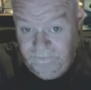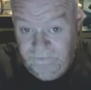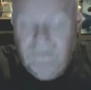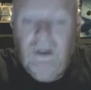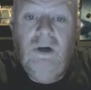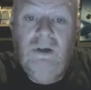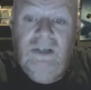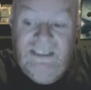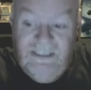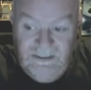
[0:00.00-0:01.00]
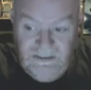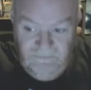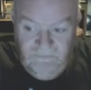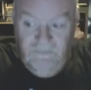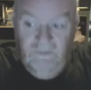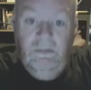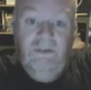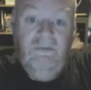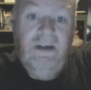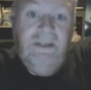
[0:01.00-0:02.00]
unedited, from my
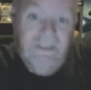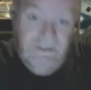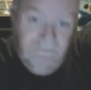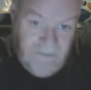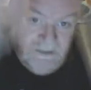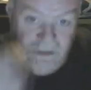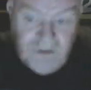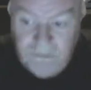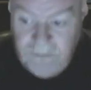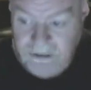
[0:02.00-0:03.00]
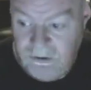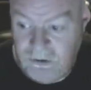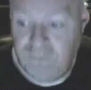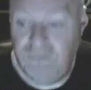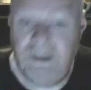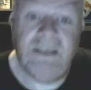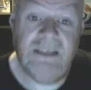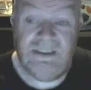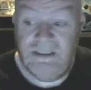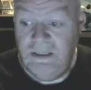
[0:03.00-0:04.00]
friend in Germany, who's bringing it.
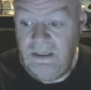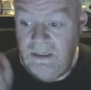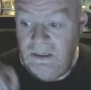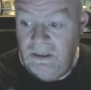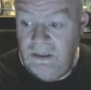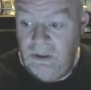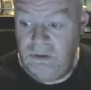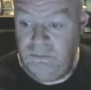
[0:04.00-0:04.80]
Going